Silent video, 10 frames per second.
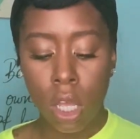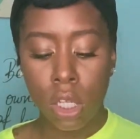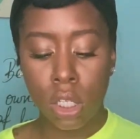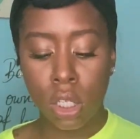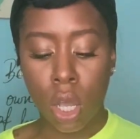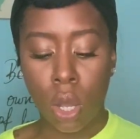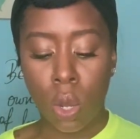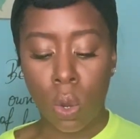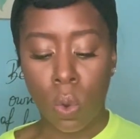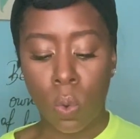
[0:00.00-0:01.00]

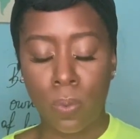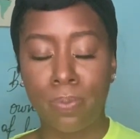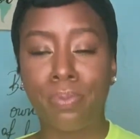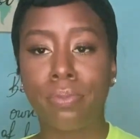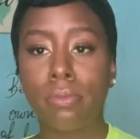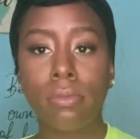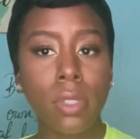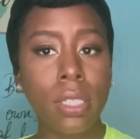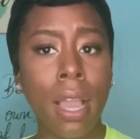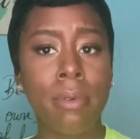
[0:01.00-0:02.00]
so
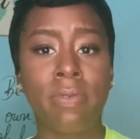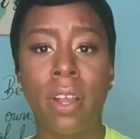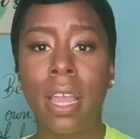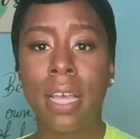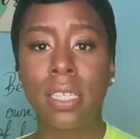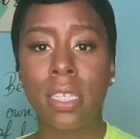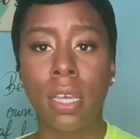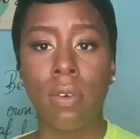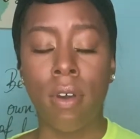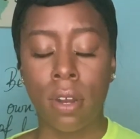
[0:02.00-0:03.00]
I was very
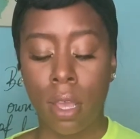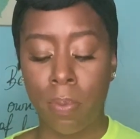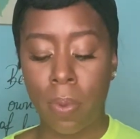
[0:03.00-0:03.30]
hesitant on it.